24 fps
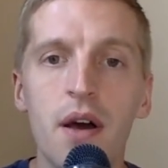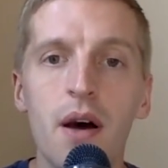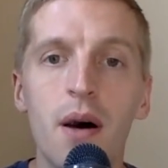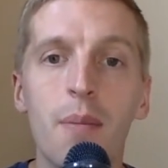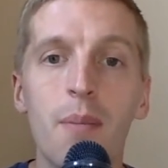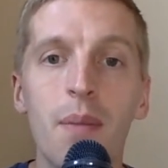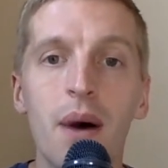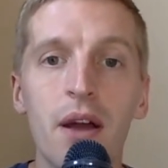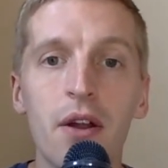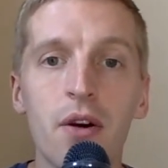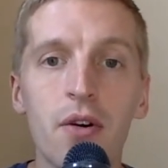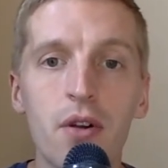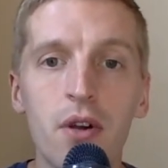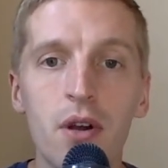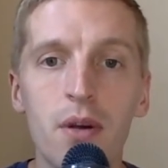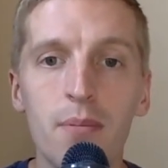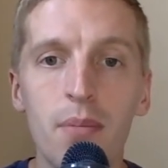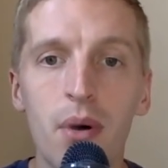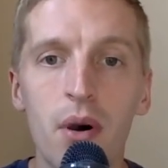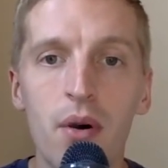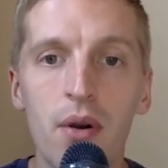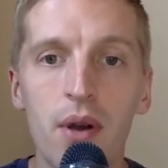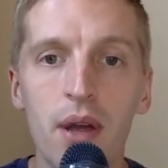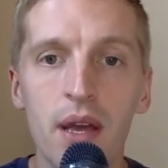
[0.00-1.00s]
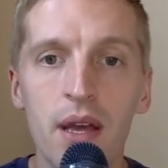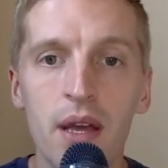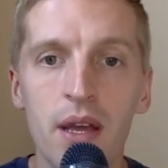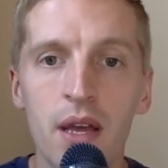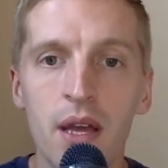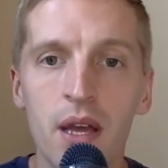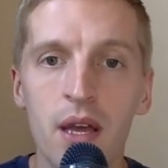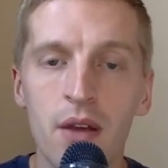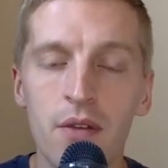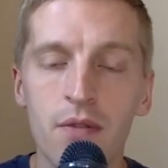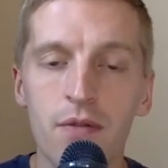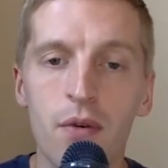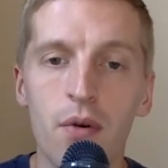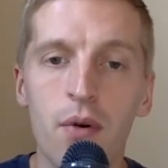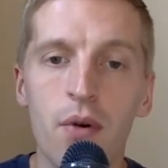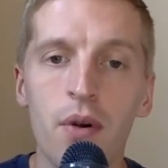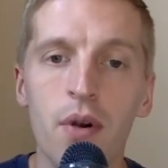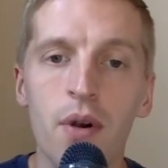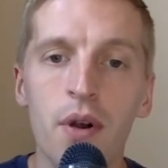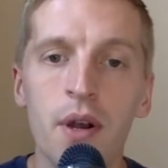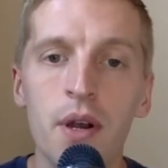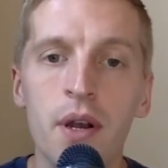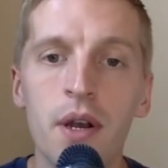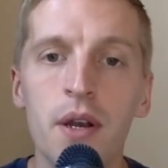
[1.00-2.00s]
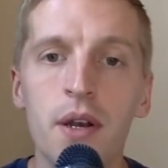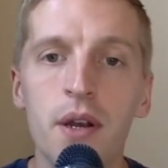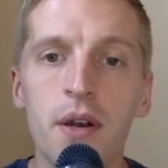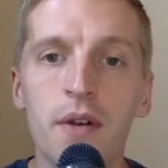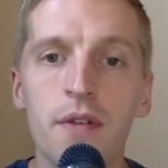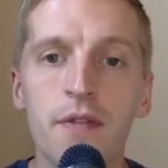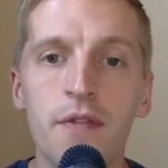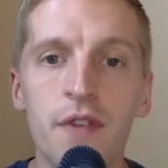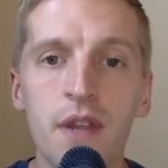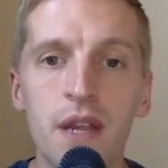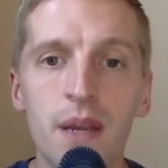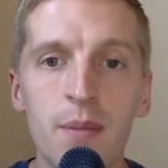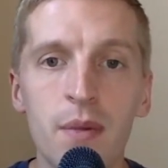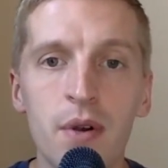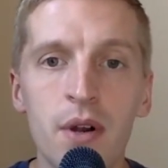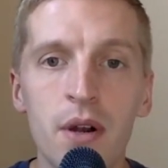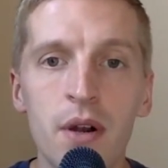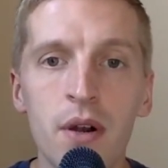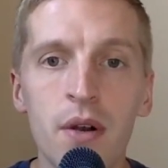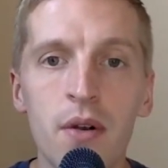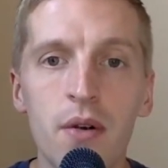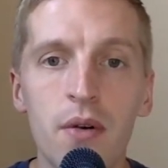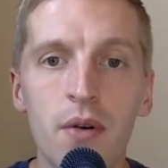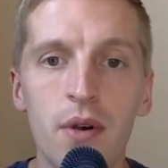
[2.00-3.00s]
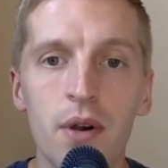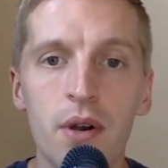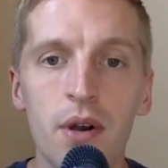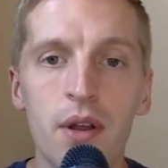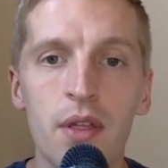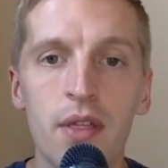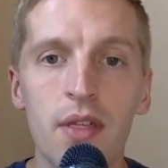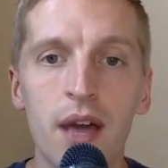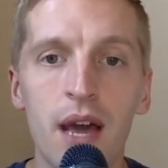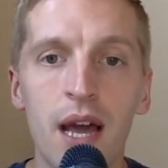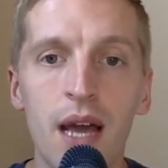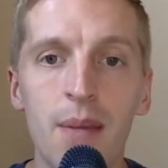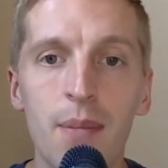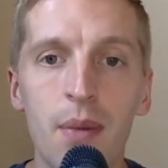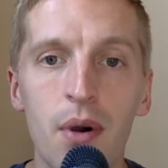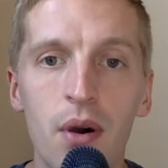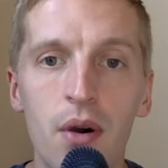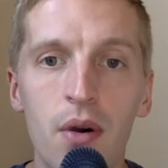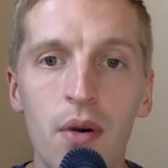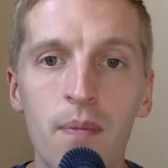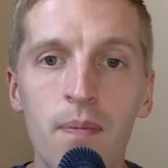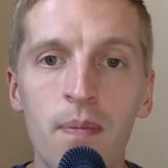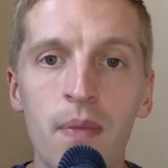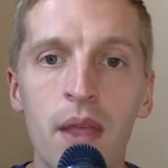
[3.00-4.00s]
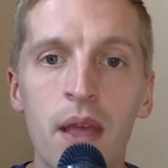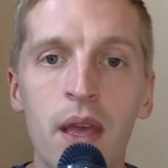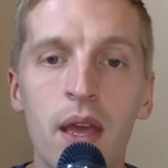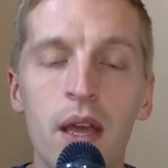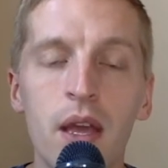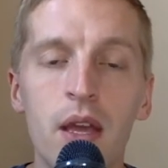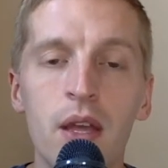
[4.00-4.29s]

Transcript: a metal component for your femur or your thigh bone.